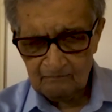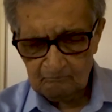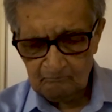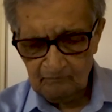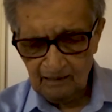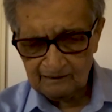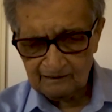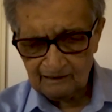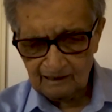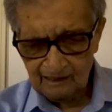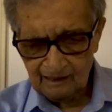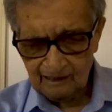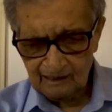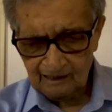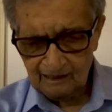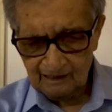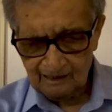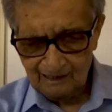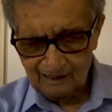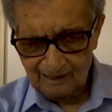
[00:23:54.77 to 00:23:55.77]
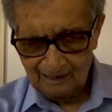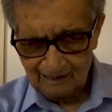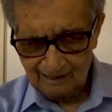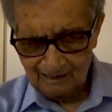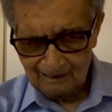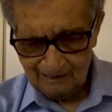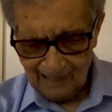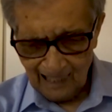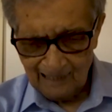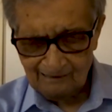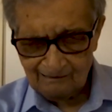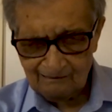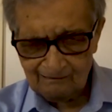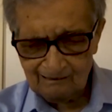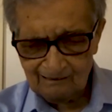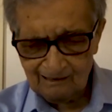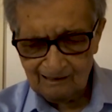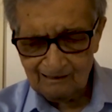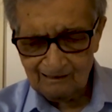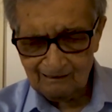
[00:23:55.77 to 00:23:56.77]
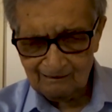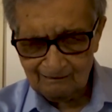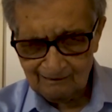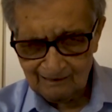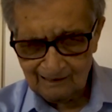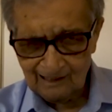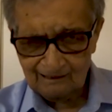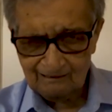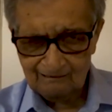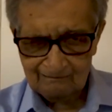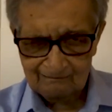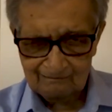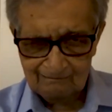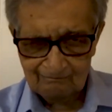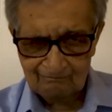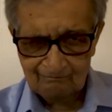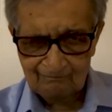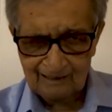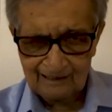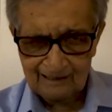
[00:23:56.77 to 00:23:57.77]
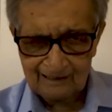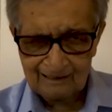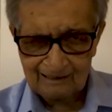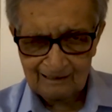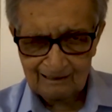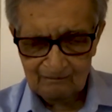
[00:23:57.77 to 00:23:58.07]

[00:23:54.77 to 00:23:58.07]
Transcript: But that's the territory